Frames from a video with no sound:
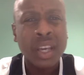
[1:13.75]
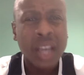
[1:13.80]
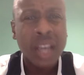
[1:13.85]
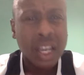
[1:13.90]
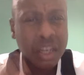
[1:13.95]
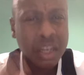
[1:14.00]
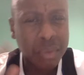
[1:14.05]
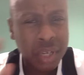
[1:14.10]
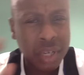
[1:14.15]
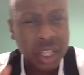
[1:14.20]

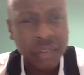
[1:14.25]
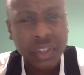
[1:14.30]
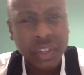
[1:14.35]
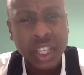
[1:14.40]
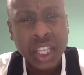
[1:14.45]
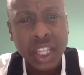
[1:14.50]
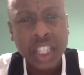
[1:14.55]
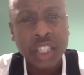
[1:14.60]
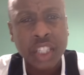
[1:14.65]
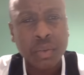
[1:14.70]
And I believe
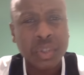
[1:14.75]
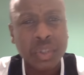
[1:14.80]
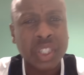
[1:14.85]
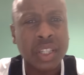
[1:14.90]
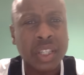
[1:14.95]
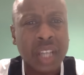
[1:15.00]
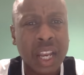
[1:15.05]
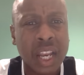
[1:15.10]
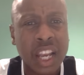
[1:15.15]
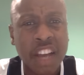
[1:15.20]
Anita was
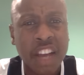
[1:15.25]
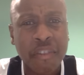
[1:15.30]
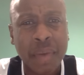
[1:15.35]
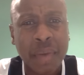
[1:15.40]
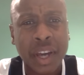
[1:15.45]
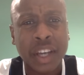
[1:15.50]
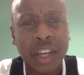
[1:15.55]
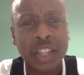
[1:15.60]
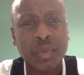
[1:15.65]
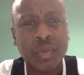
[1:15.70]
still at left
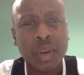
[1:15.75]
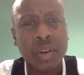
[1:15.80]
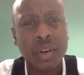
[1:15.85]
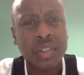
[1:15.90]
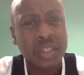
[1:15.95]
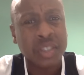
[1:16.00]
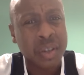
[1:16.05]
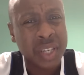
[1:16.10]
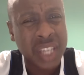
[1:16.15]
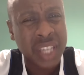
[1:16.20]
back as well.
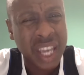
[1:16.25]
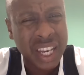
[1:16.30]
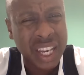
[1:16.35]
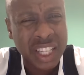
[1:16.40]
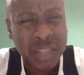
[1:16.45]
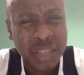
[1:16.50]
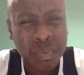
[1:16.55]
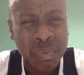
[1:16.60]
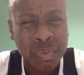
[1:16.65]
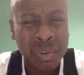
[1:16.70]
So again,
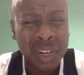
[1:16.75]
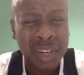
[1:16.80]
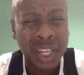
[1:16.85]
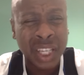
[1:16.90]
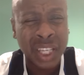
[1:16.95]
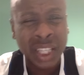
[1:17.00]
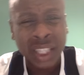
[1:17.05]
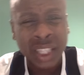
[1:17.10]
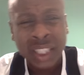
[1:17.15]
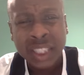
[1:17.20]
it's
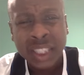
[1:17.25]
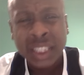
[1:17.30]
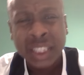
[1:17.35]
pretty,